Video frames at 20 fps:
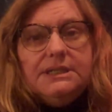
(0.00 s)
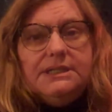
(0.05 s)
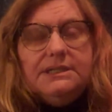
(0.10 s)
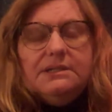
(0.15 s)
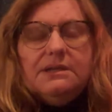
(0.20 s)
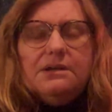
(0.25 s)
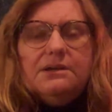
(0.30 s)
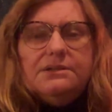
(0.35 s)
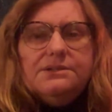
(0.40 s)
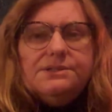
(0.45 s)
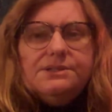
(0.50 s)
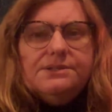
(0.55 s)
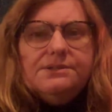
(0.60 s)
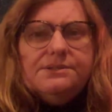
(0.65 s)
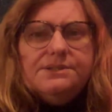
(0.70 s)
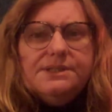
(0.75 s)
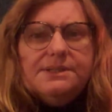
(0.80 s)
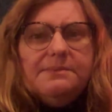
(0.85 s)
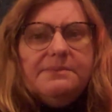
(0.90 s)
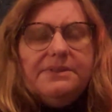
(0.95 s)
And also
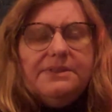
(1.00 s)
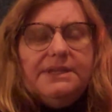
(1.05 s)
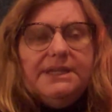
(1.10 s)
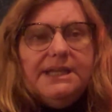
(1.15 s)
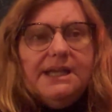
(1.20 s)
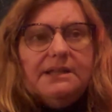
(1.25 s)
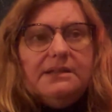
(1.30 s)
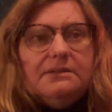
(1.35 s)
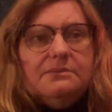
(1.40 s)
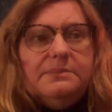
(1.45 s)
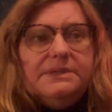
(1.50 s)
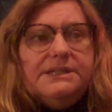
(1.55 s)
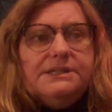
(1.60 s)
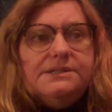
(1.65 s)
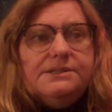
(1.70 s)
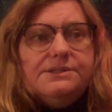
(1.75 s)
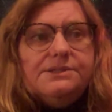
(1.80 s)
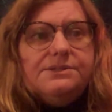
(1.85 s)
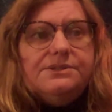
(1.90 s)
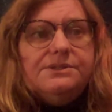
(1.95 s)
some of the
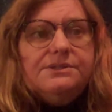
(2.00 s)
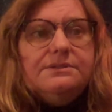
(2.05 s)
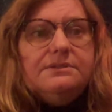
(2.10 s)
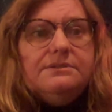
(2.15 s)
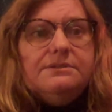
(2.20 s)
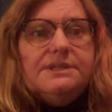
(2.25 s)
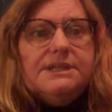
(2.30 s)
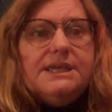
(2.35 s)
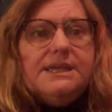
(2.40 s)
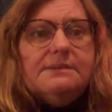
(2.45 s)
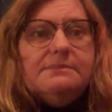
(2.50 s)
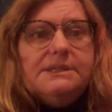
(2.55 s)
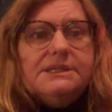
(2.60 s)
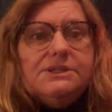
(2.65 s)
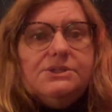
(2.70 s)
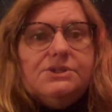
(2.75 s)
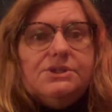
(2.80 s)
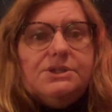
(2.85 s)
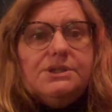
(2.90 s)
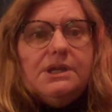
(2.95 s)
elements do
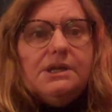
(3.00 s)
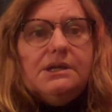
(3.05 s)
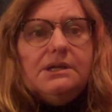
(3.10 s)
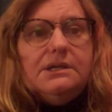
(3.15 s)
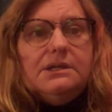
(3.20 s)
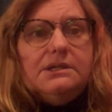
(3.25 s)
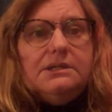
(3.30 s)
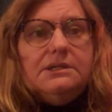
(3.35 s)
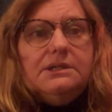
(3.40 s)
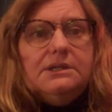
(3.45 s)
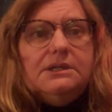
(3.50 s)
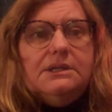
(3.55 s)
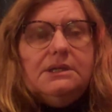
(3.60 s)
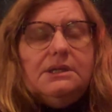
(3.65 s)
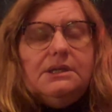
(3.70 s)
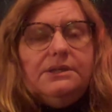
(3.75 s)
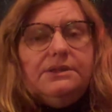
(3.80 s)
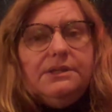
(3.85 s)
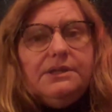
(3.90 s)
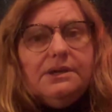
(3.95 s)
damage
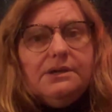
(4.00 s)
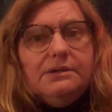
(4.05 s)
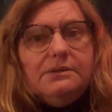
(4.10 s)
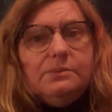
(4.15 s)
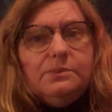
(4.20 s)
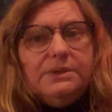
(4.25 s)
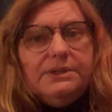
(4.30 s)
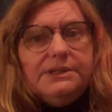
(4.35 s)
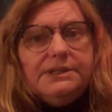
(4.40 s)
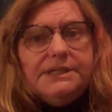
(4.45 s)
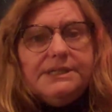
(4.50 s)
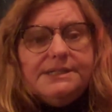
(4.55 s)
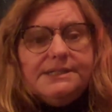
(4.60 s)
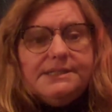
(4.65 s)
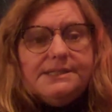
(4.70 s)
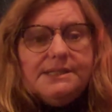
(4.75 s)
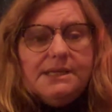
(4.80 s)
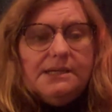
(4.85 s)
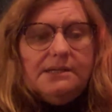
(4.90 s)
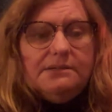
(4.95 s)
the artwork
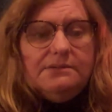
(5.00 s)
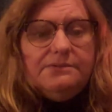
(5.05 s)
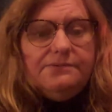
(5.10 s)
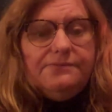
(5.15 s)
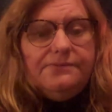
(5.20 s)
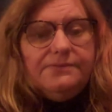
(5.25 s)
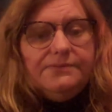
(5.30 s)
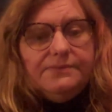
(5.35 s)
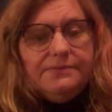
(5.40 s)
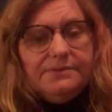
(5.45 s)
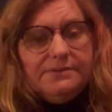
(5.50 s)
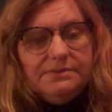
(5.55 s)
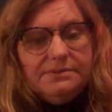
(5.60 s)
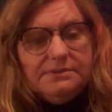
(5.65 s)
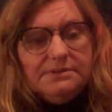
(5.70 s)
itself,